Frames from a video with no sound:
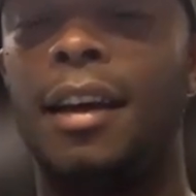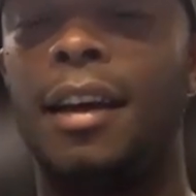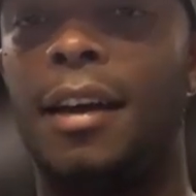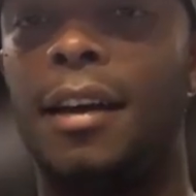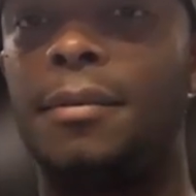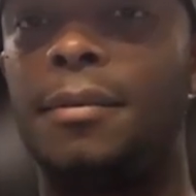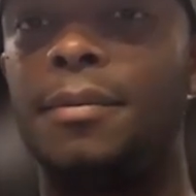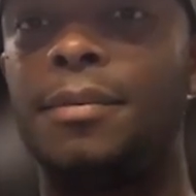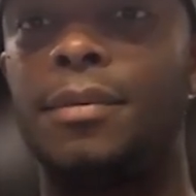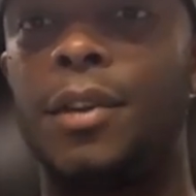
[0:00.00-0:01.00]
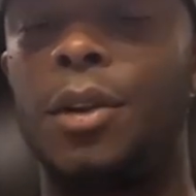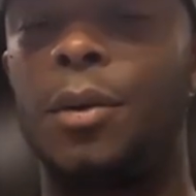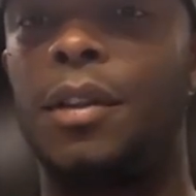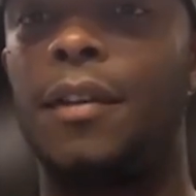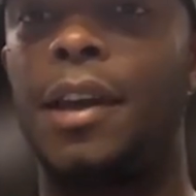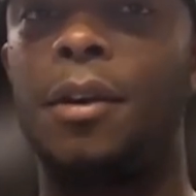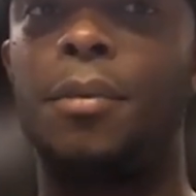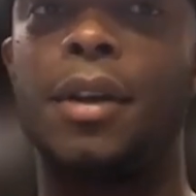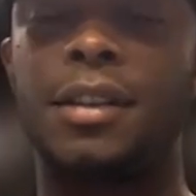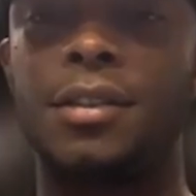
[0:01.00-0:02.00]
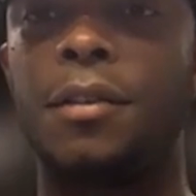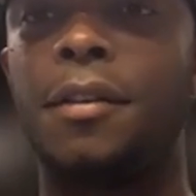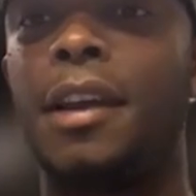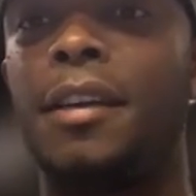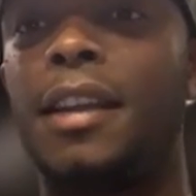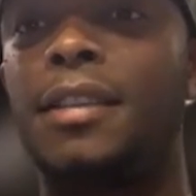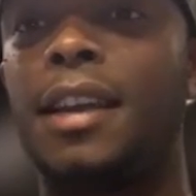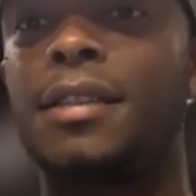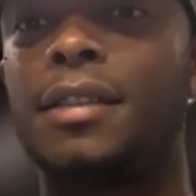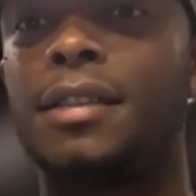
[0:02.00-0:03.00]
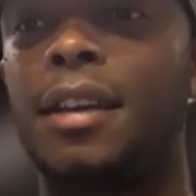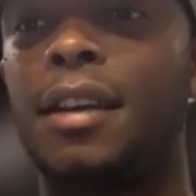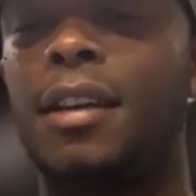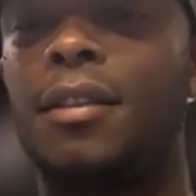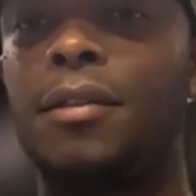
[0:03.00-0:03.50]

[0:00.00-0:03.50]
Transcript: um, you know, with the veteran presence over there in that Texas uh,